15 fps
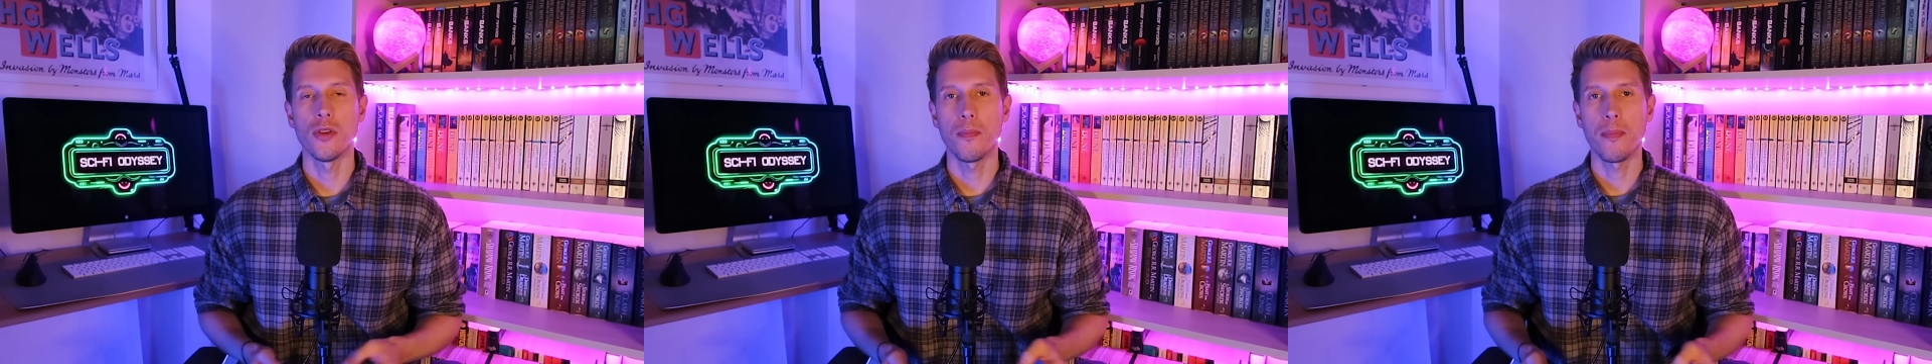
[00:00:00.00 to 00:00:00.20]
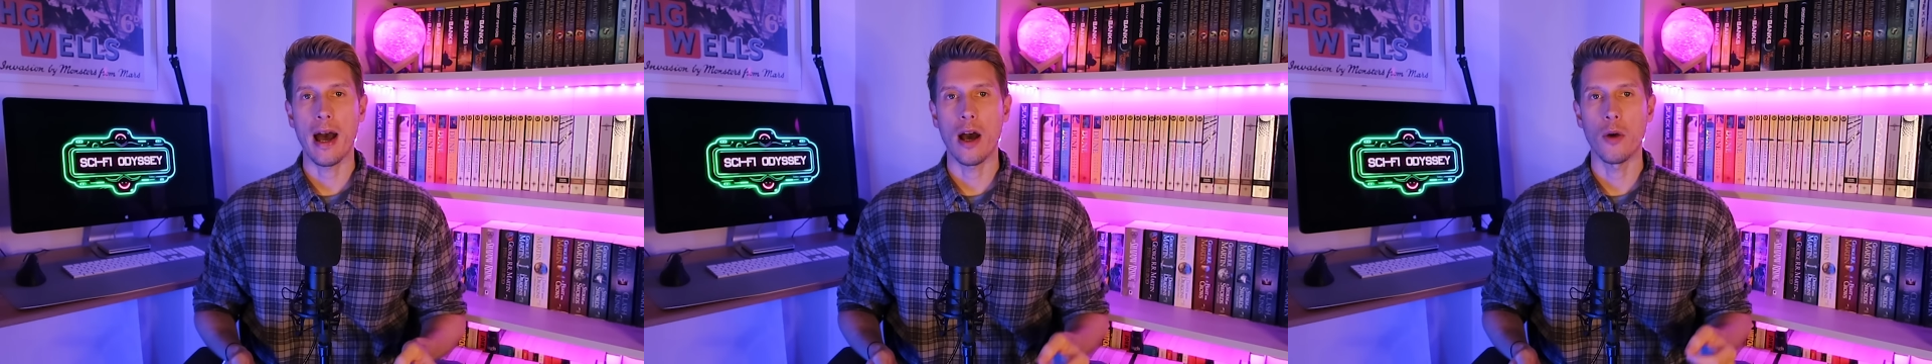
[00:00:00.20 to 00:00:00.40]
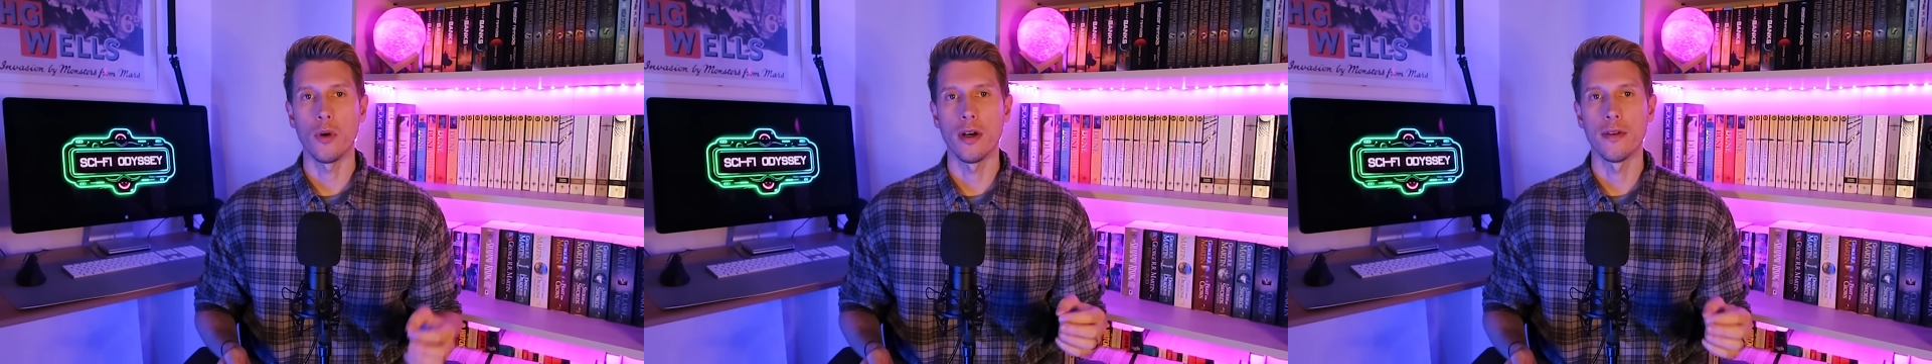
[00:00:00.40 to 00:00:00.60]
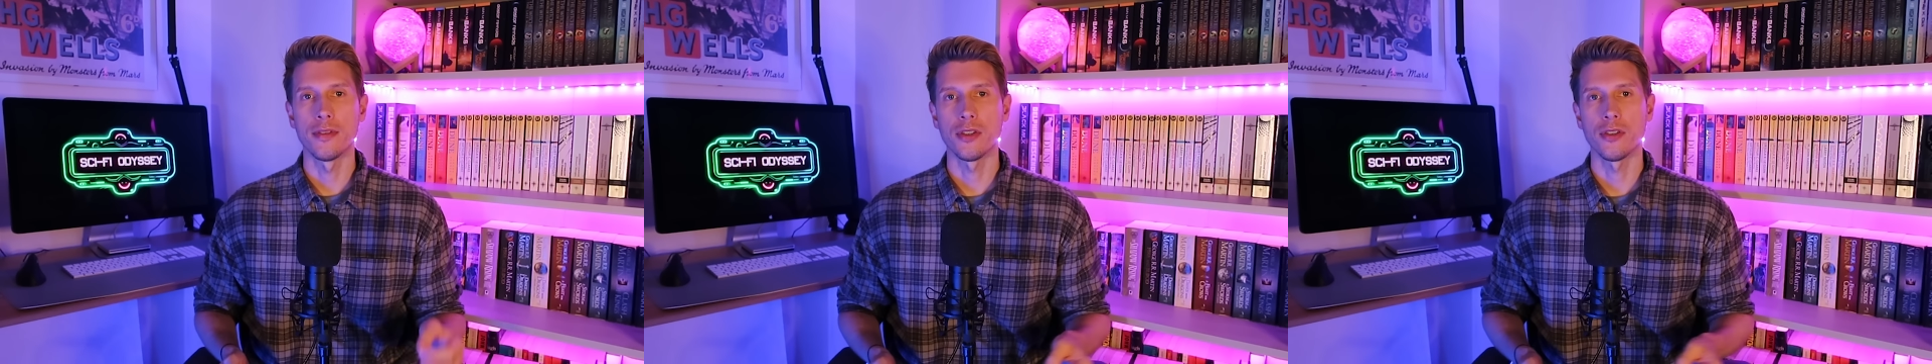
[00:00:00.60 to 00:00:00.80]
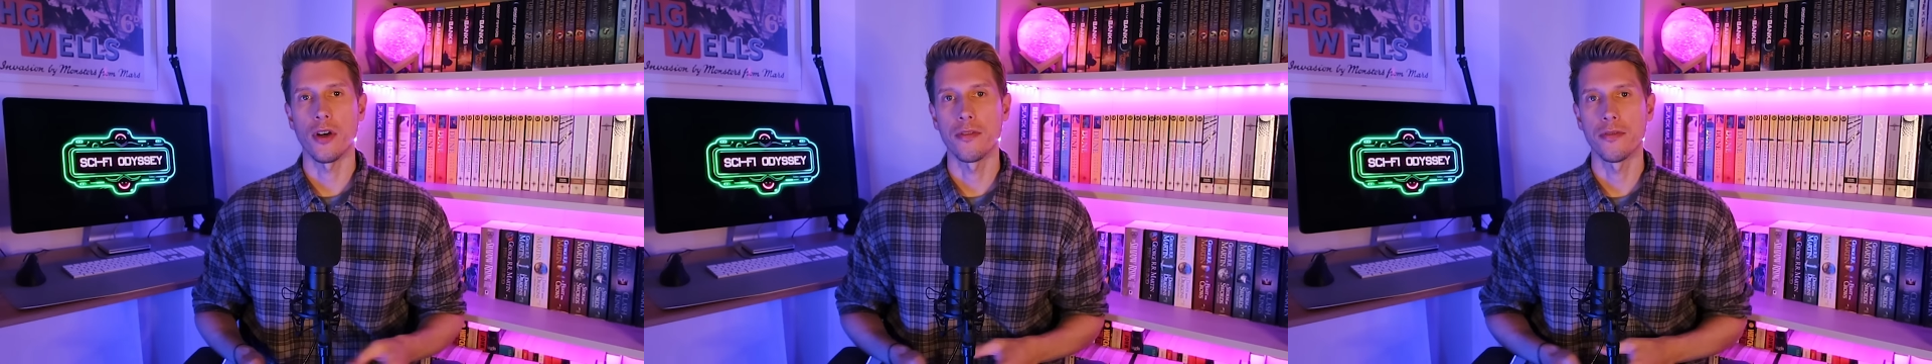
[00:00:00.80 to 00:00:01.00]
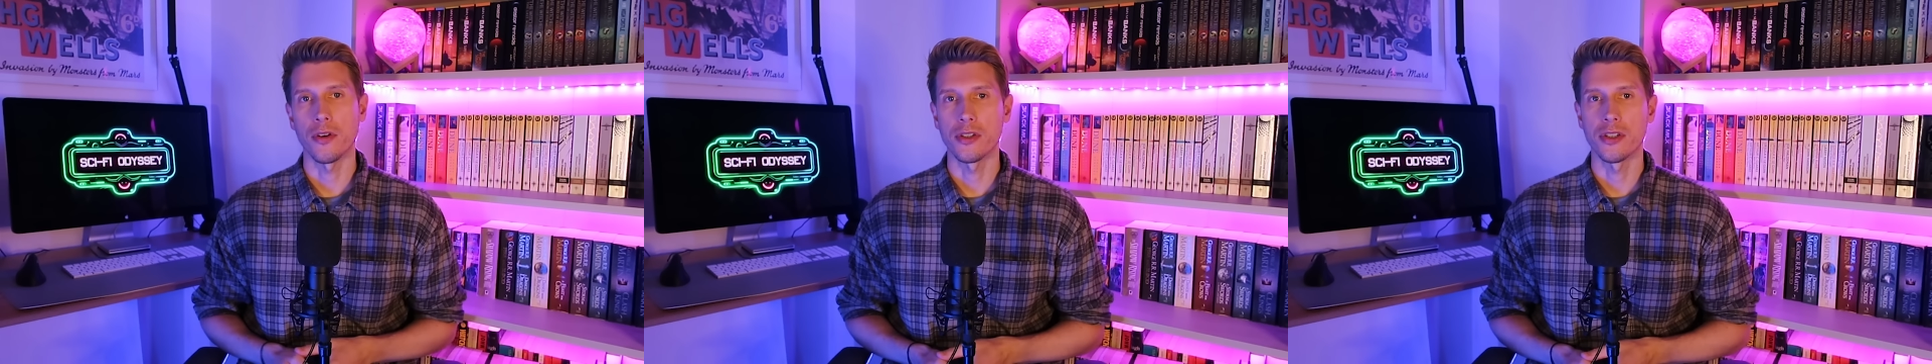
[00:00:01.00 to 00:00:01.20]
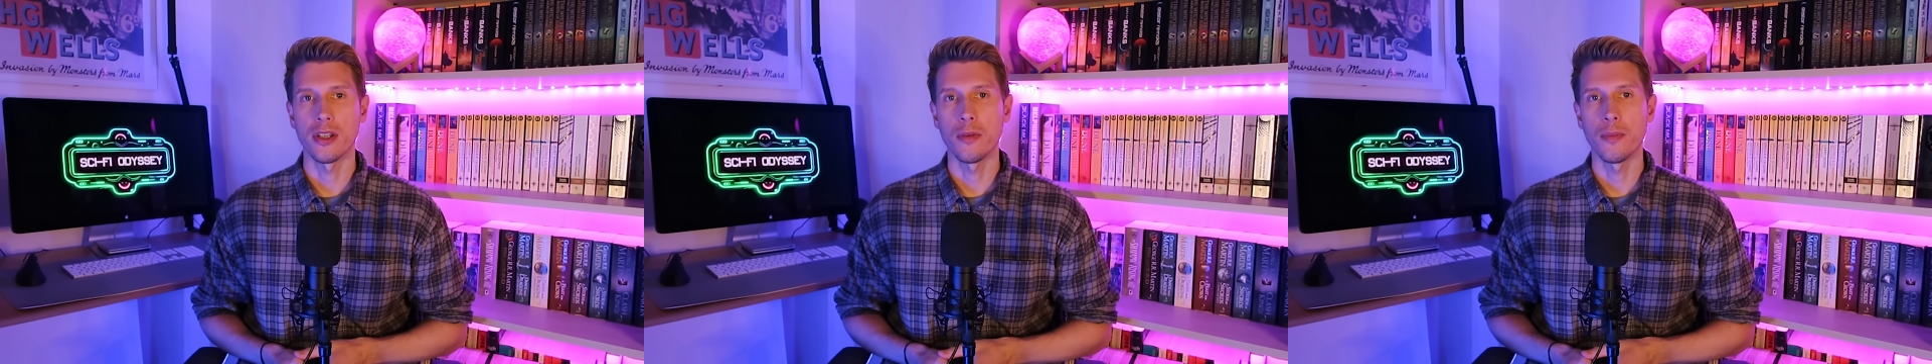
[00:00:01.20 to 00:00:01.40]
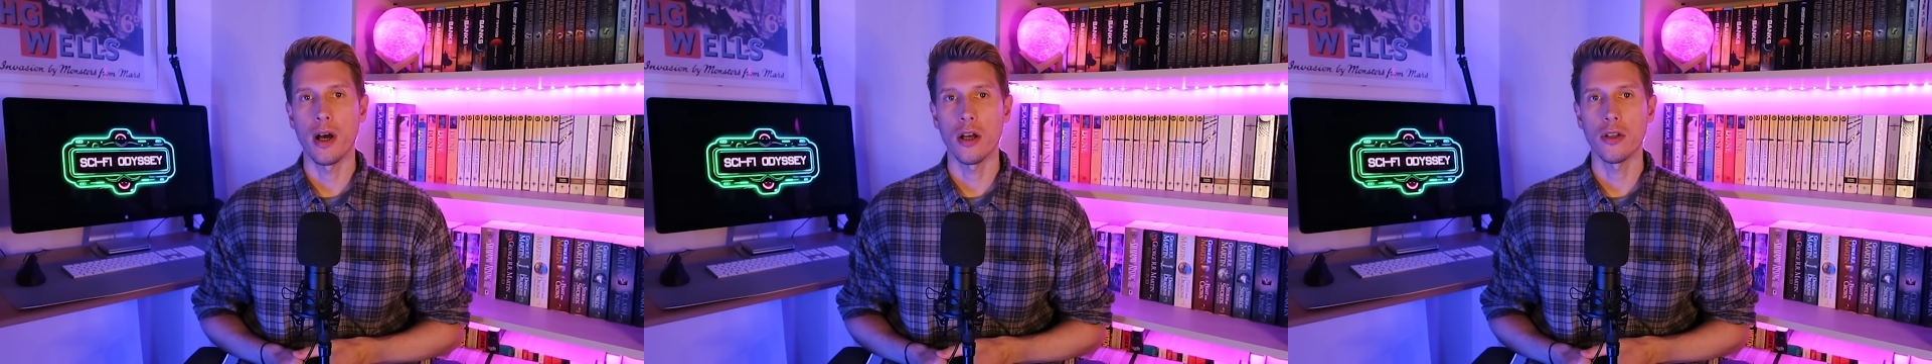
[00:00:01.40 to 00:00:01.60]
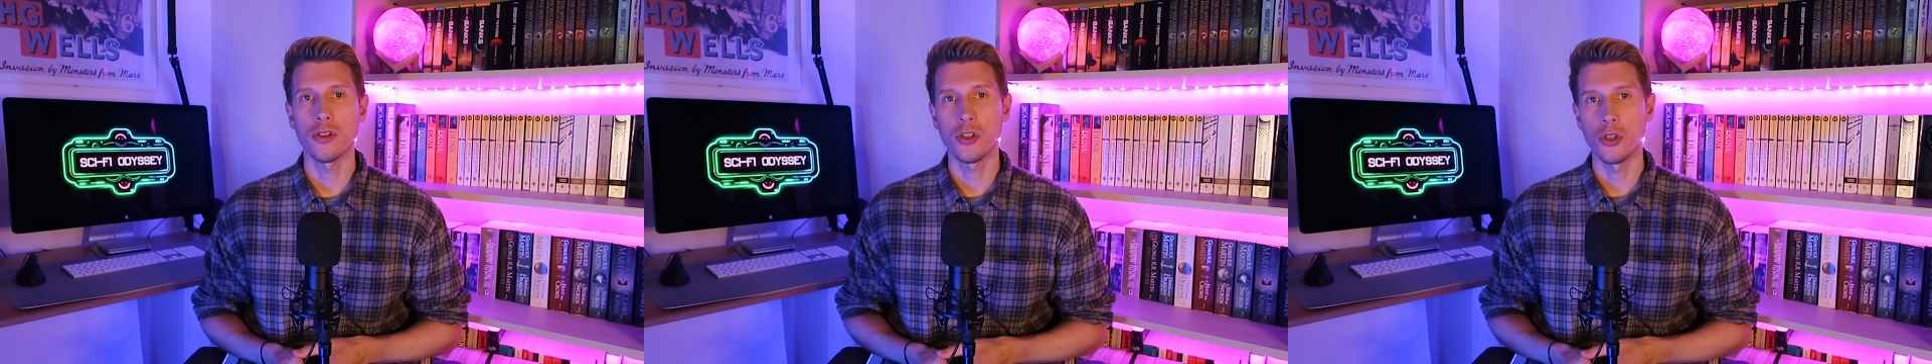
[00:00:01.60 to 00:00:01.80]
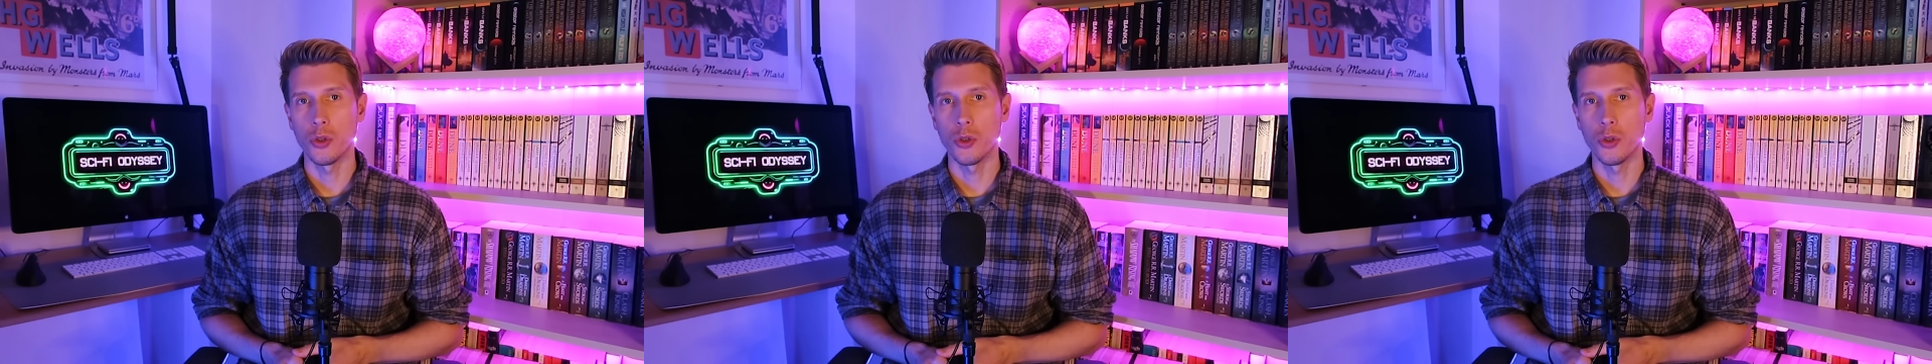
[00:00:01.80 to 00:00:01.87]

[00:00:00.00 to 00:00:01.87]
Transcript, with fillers: to the power of sci-fi cinema